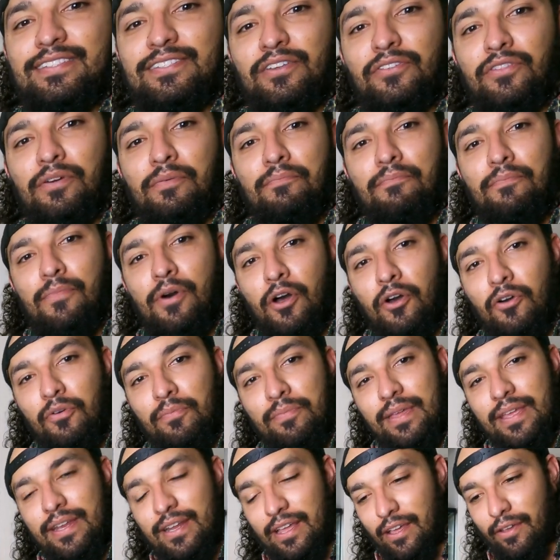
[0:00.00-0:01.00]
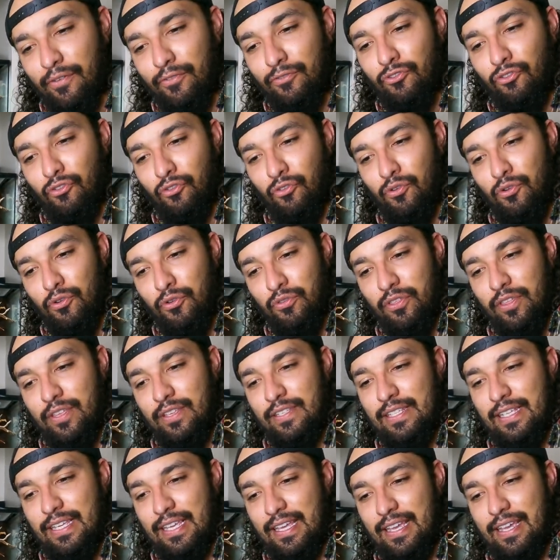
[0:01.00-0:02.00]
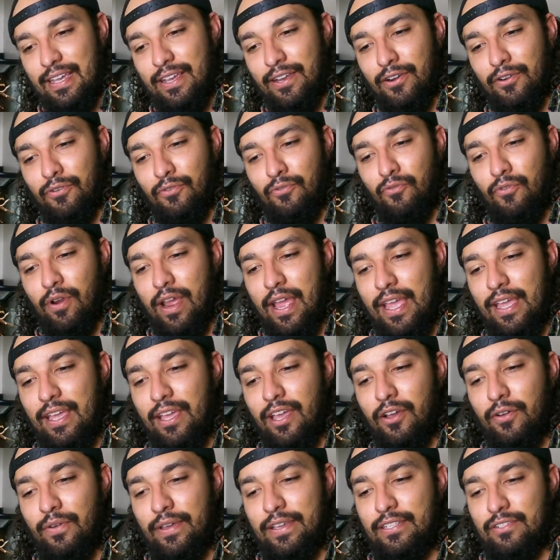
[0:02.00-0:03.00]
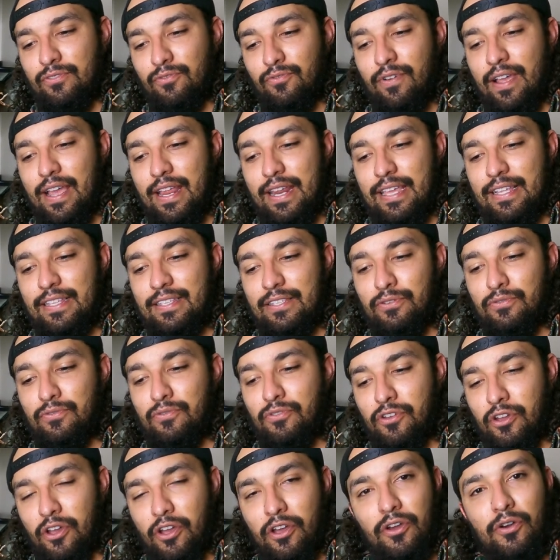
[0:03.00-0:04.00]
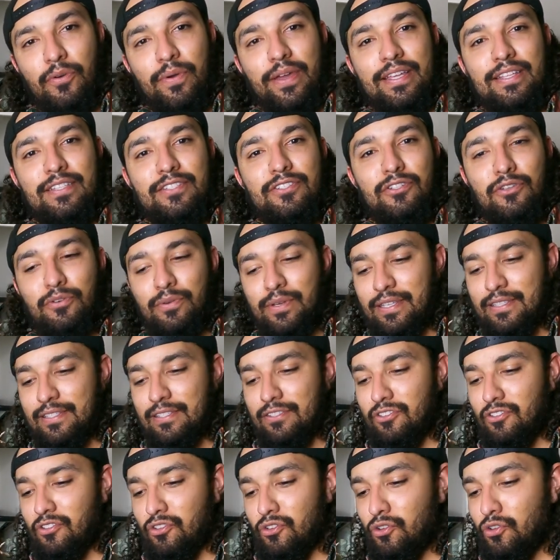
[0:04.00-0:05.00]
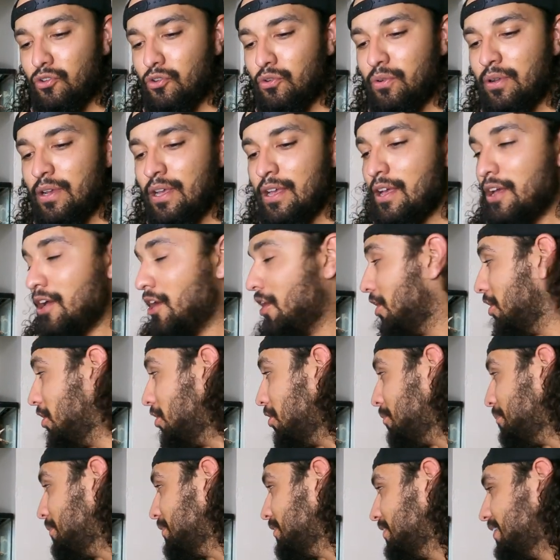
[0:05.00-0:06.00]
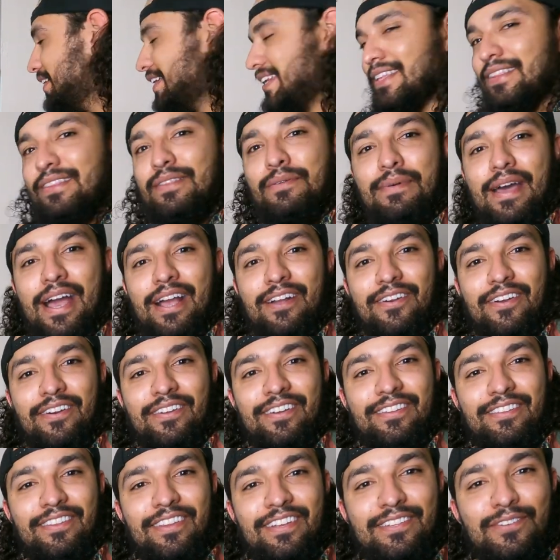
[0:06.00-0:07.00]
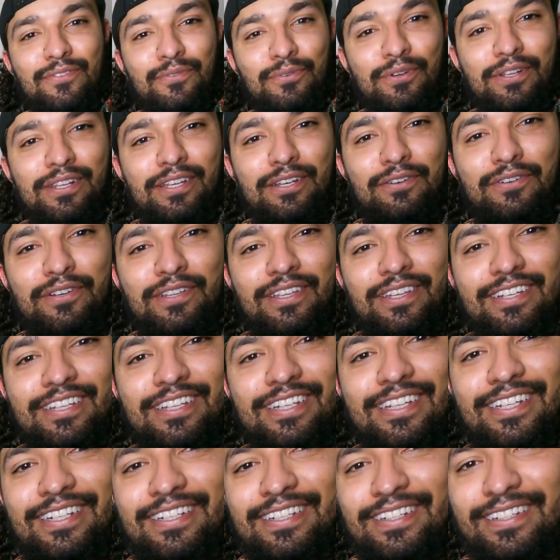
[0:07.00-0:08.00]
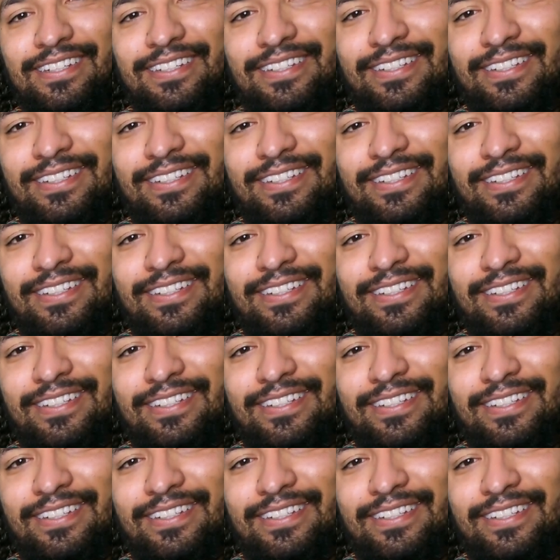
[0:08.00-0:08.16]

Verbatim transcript: So the moment of truth is here. Rango is ready to go into his new home. And look at it in the background. It looks really, really good.